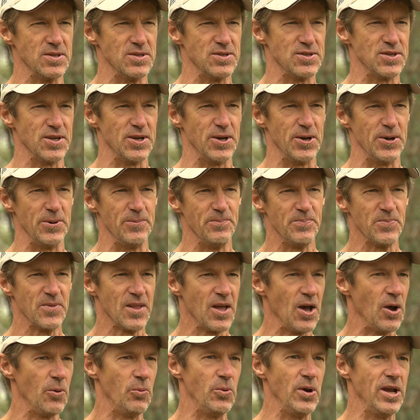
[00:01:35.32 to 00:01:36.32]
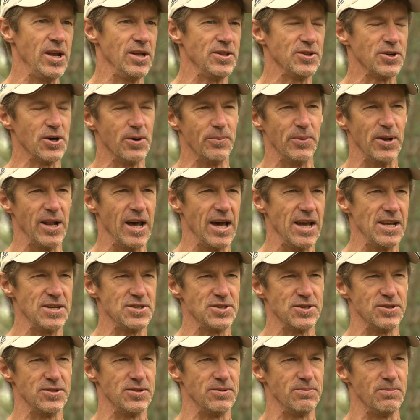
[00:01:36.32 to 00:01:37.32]
And so a weird
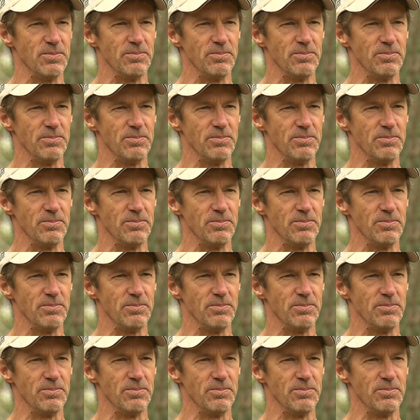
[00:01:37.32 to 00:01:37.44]
combination,